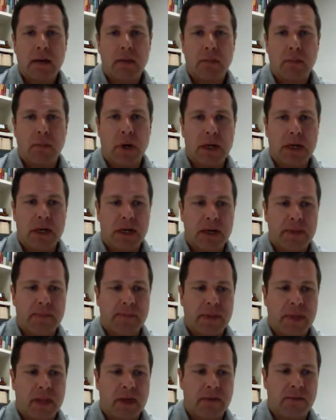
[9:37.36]
But
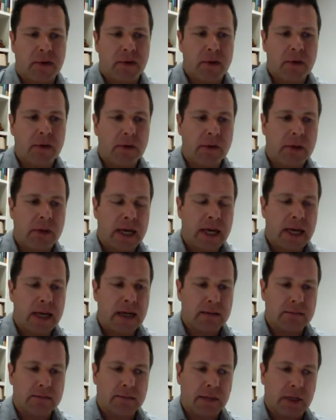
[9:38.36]
if you do
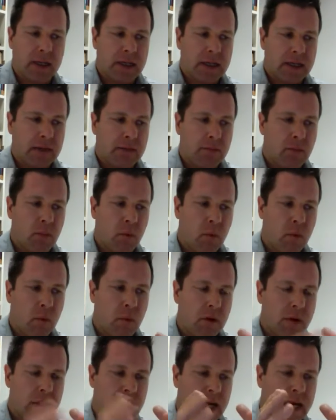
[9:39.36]
that
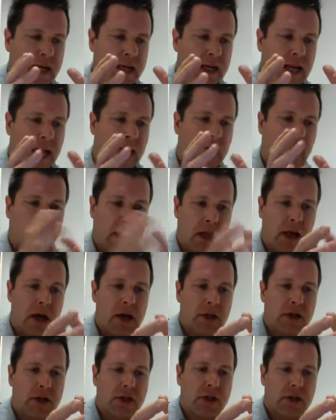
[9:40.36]
more than at
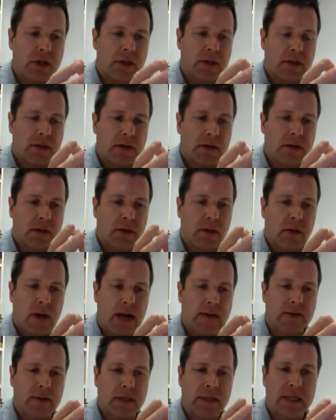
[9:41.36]
lunch,
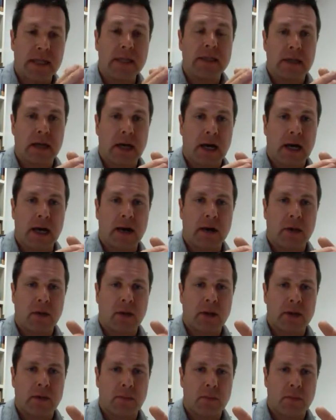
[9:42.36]
have at least a higher
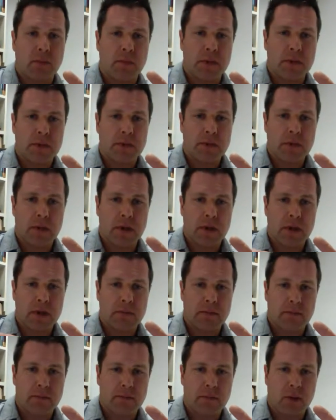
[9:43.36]
quality
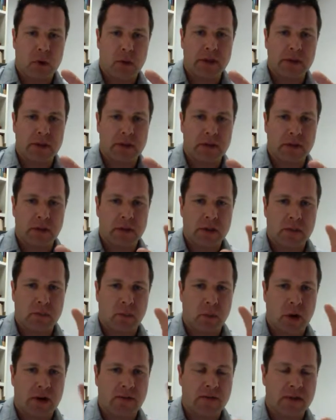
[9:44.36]
protein source
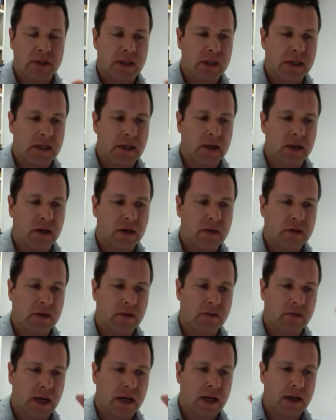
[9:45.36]
at breakfast and dinner, so
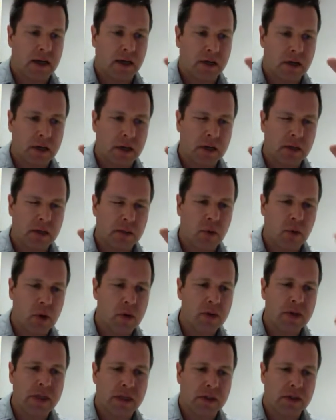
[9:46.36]
you've got a good
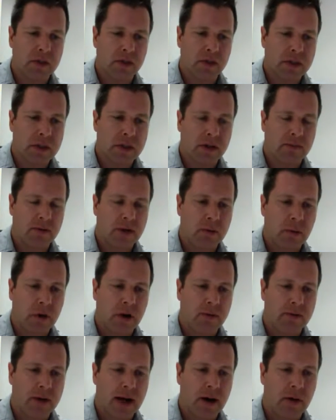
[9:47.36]
protein source every
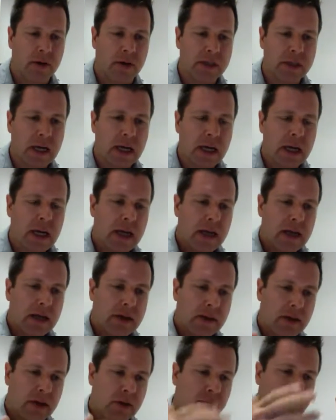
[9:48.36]
12 hours.
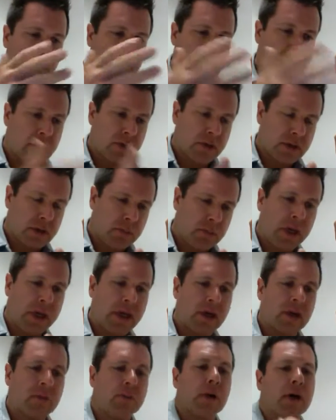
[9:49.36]
And then you could use the
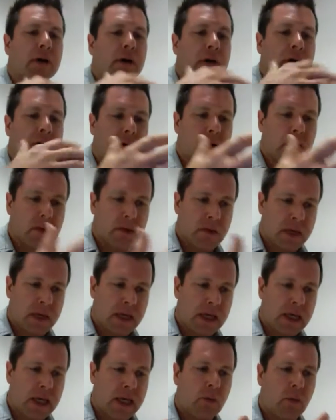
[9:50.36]
peanut butter or the
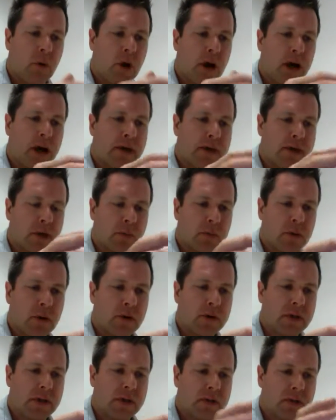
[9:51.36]
quinoa as your
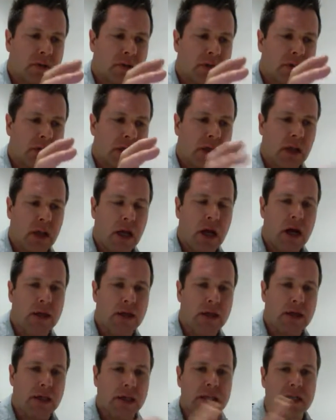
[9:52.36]
protein source at
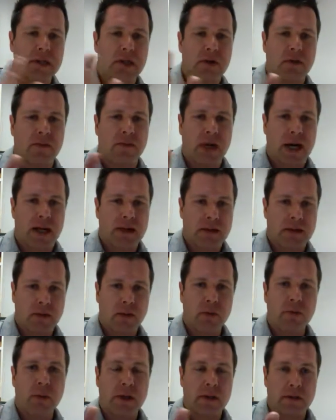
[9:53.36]
lunch. At least you've got
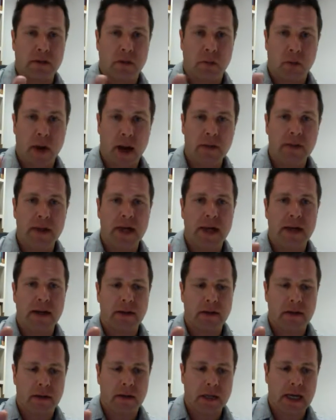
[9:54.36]
2 meals around that
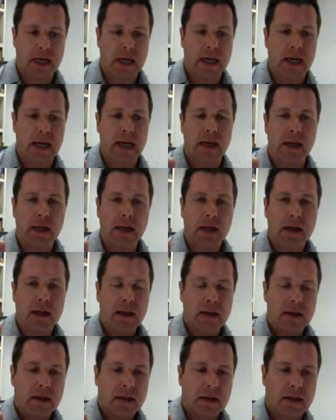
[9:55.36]
in your day,
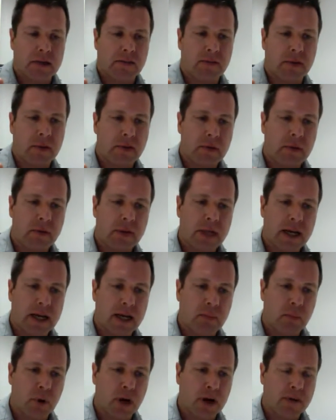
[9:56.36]
because if you do that
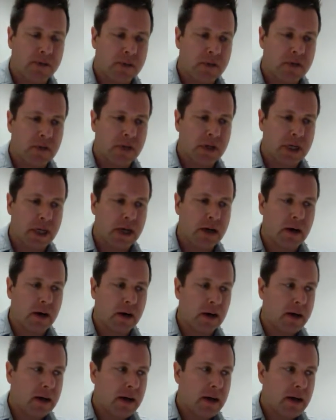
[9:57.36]
at breakfast or dinner,